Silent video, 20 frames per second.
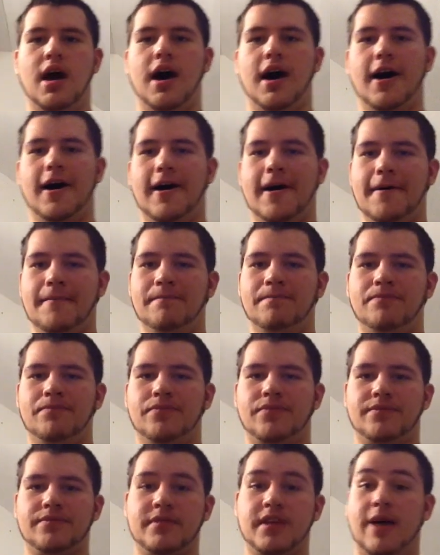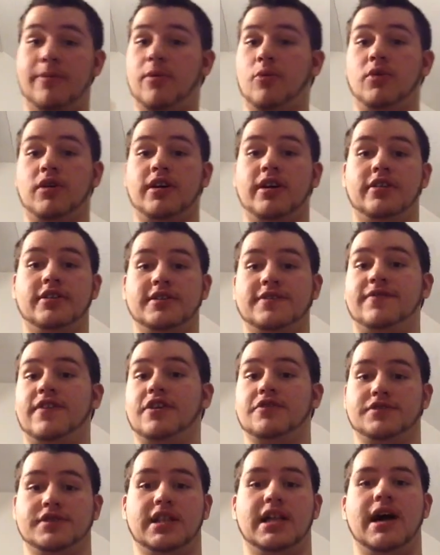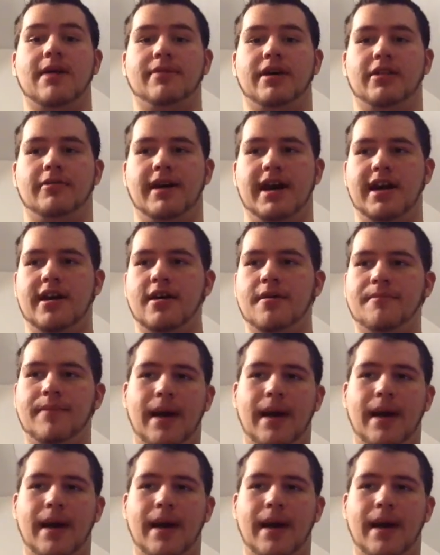Um, I've been working on those figures a lot, by the way.